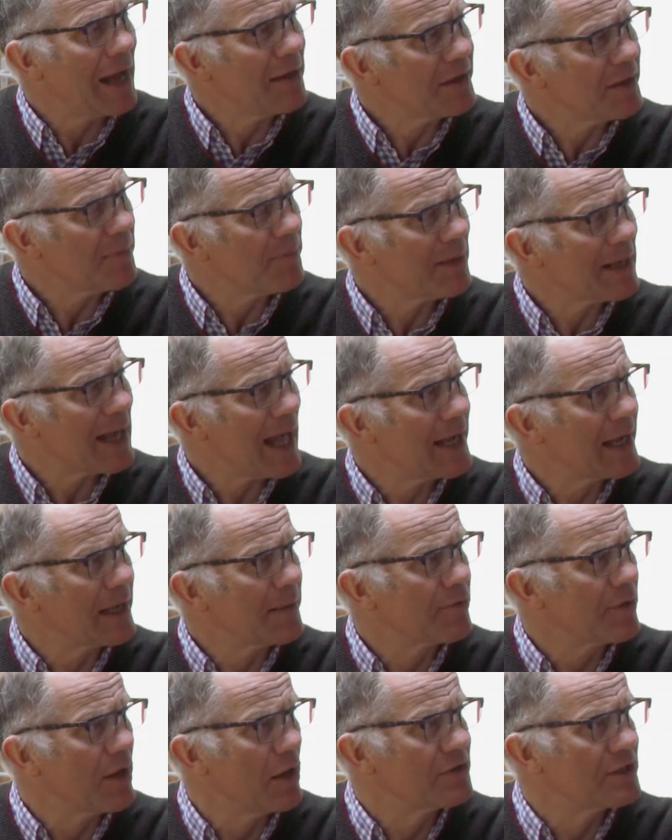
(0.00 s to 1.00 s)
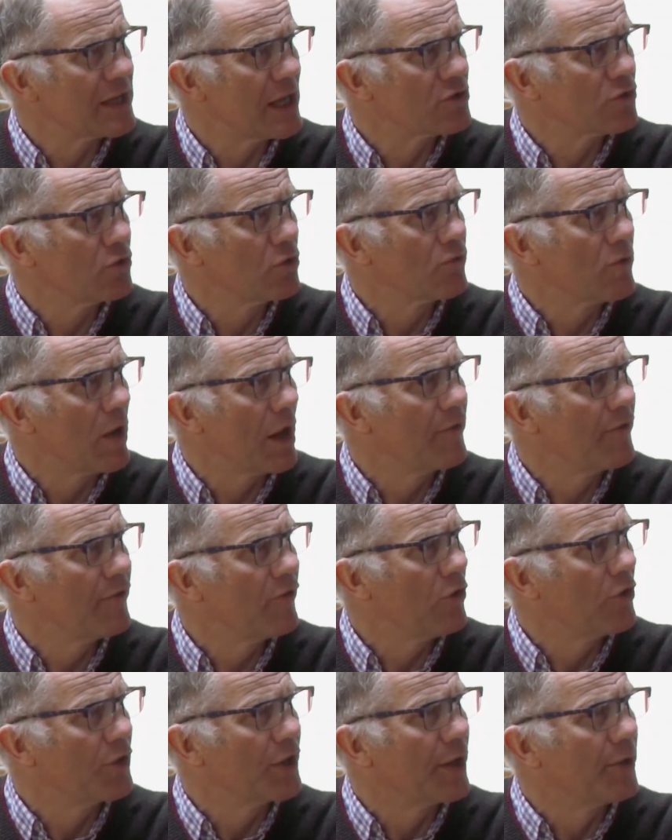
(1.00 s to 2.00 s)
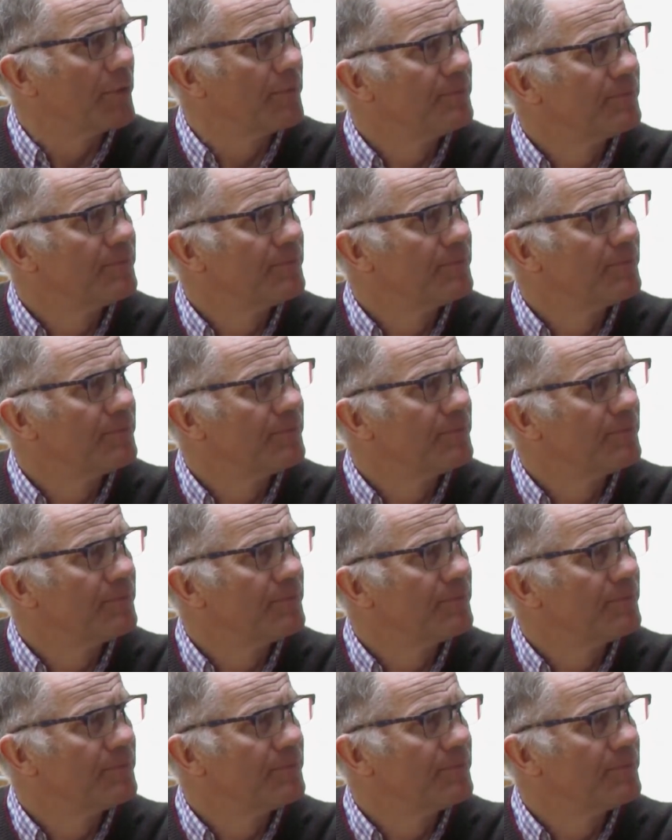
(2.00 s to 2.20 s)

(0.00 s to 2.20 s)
did the planning process all run for you?